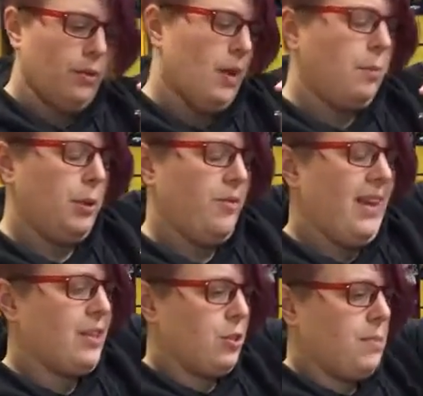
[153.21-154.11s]
A couple of
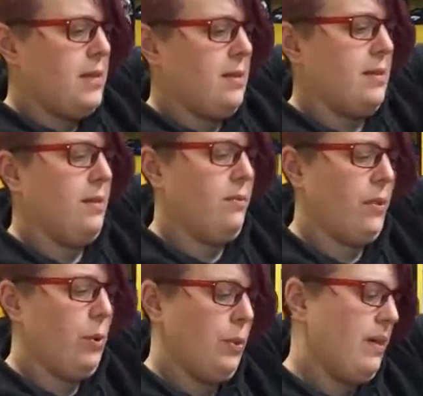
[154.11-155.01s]
extra pieces
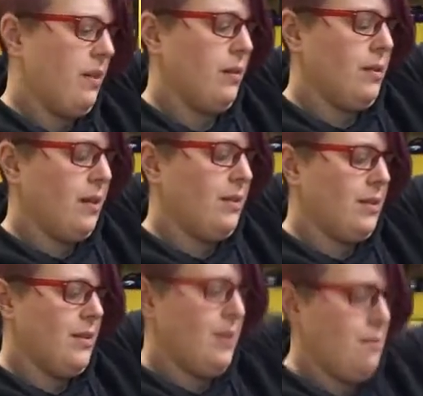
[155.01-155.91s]
of oat in there is not
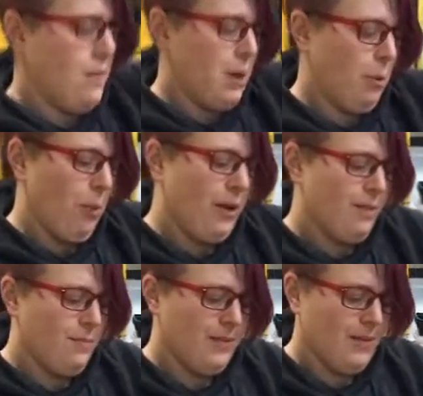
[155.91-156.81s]
going to make or break
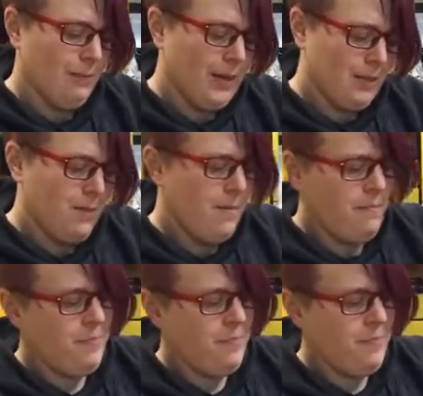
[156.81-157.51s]
the recipe.